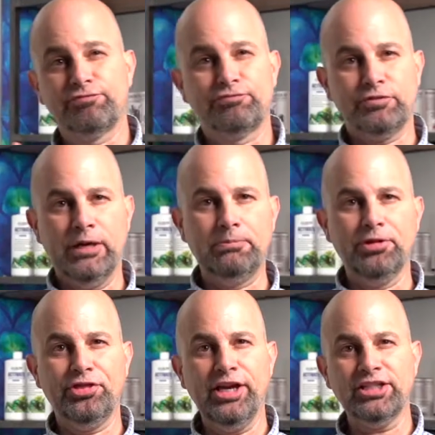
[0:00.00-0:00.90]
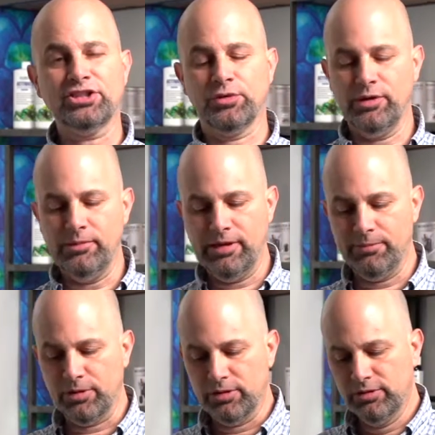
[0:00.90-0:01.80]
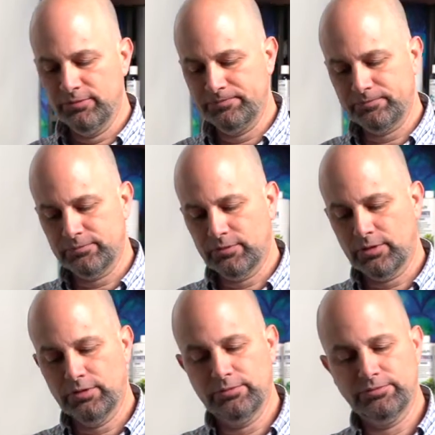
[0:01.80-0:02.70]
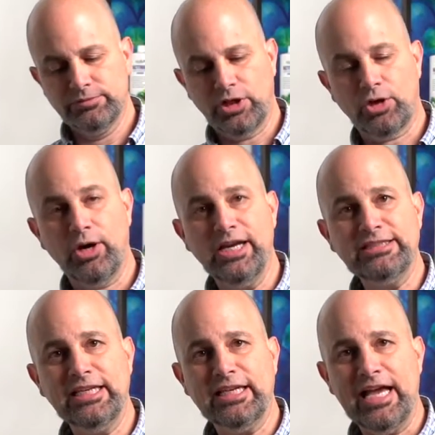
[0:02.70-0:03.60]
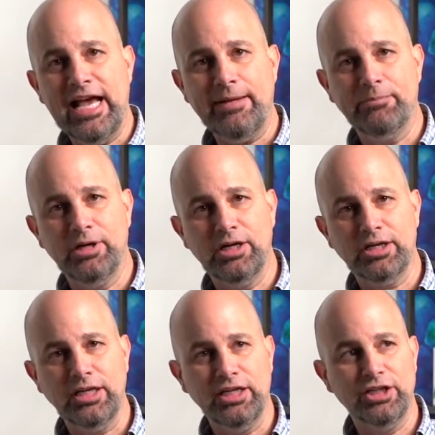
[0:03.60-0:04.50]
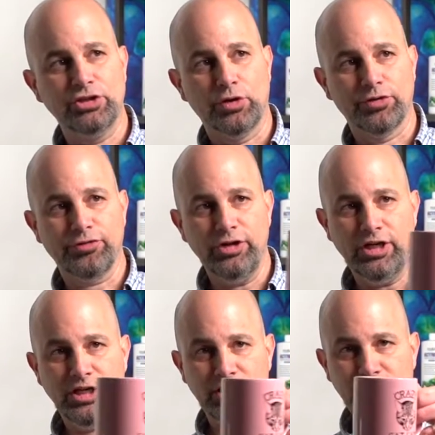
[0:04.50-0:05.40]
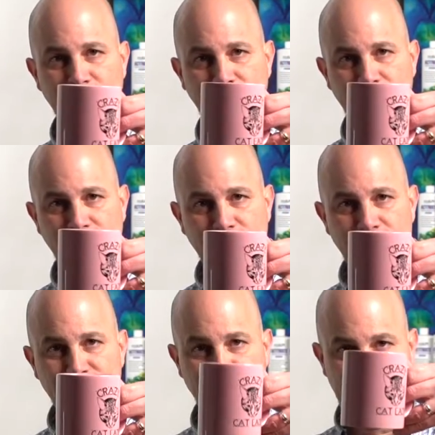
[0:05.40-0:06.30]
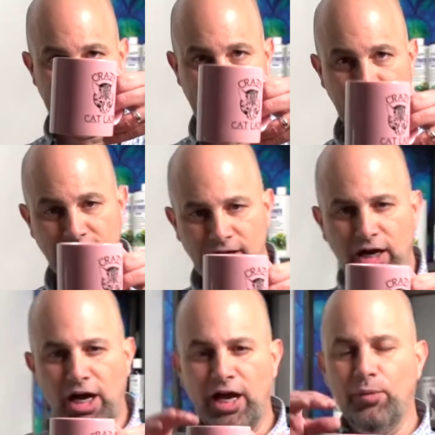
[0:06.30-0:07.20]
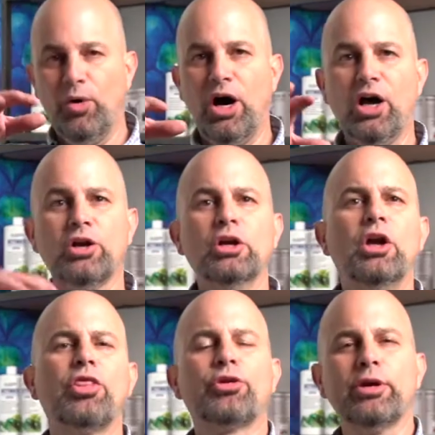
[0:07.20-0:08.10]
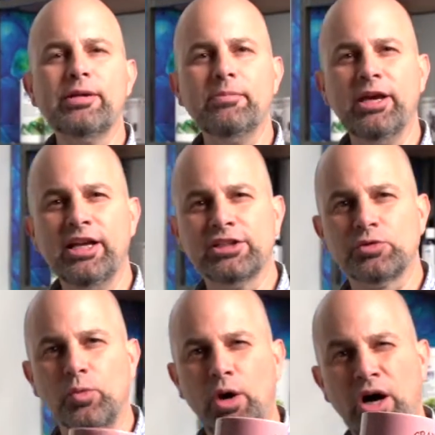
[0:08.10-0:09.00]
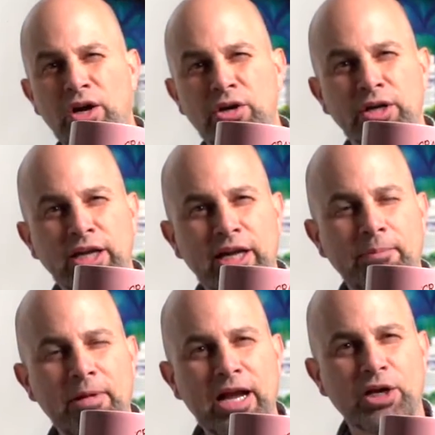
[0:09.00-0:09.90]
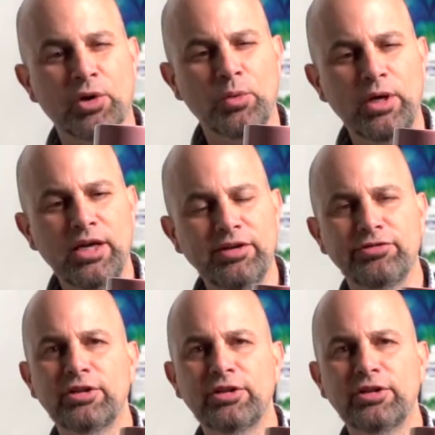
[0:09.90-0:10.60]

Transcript: Couple of things to remember. The crazy cat mug is your friend. Steaming hot water. 3 minutes water in a microwave,